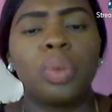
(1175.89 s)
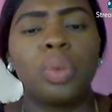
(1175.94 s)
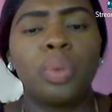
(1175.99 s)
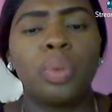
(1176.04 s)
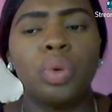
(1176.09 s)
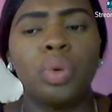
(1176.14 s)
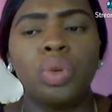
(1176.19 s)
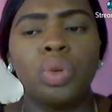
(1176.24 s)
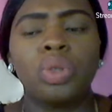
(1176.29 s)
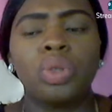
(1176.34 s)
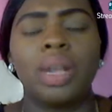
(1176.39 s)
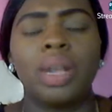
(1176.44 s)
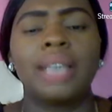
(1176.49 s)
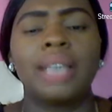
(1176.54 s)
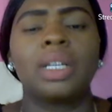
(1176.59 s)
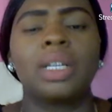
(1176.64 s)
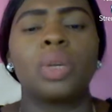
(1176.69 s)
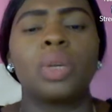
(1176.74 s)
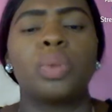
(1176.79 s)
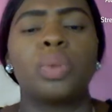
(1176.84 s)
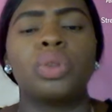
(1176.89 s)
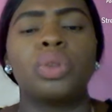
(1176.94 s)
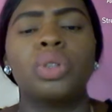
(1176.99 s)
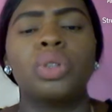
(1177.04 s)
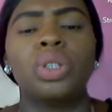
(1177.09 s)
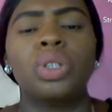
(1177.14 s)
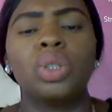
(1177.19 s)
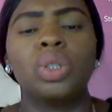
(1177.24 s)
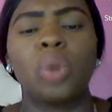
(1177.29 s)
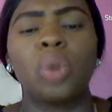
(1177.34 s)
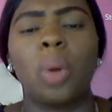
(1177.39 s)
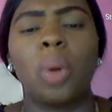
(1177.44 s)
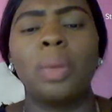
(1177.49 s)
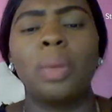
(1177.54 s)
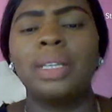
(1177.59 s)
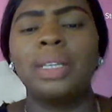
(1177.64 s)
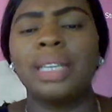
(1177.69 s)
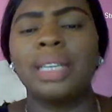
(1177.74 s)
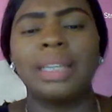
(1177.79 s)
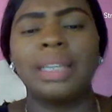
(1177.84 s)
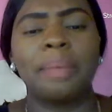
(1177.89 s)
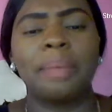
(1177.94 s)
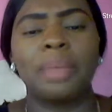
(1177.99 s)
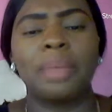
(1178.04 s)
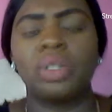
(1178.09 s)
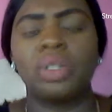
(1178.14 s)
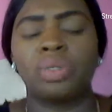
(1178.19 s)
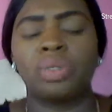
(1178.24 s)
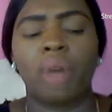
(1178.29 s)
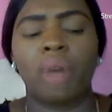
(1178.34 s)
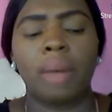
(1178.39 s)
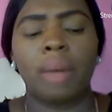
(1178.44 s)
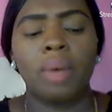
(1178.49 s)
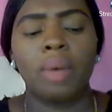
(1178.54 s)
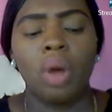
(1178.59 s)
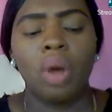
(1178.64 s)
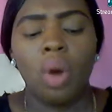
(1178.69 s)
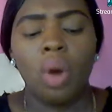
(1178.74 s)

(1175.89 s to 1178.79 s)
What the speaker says: people utilize that opportunity to commit gender-based crime.